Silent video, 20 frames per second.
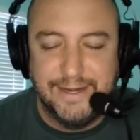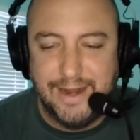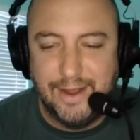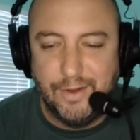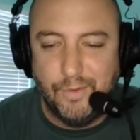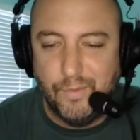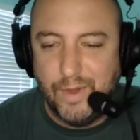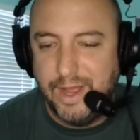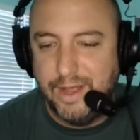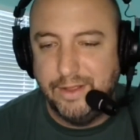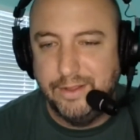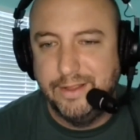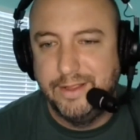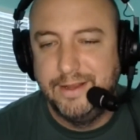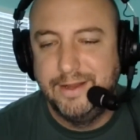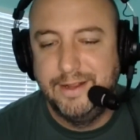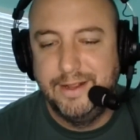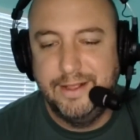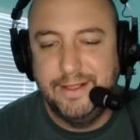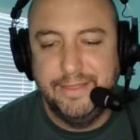and how well
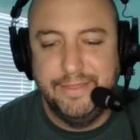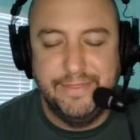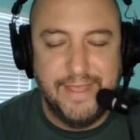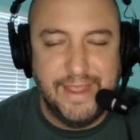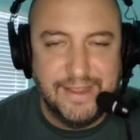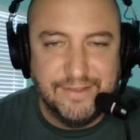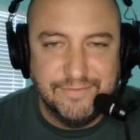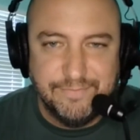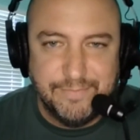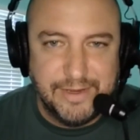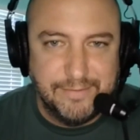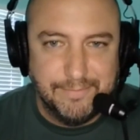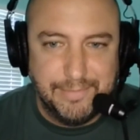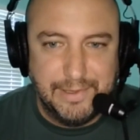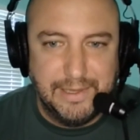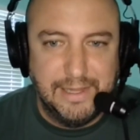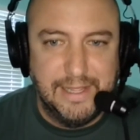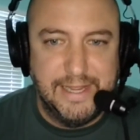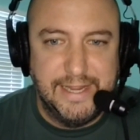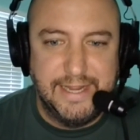they've been
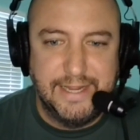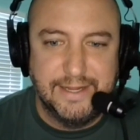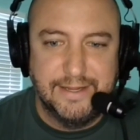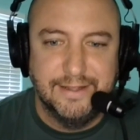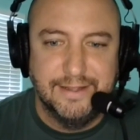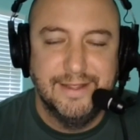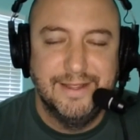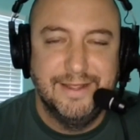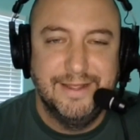playing.